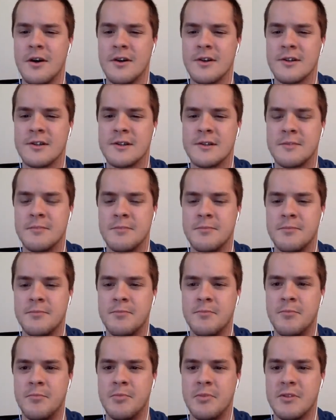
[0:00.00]

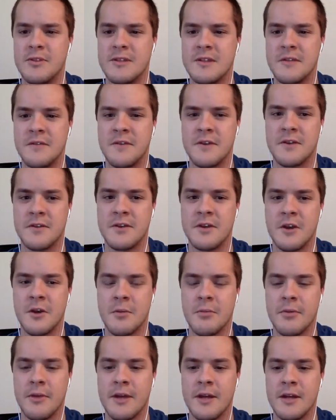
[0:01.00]

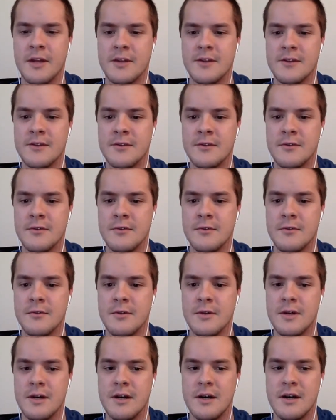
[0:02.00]
specifically are planning
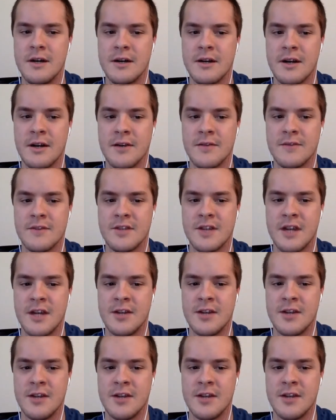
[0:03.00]
to kind of
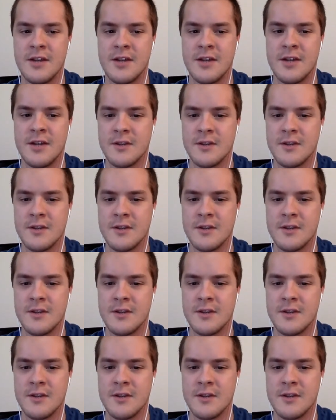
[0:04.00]
change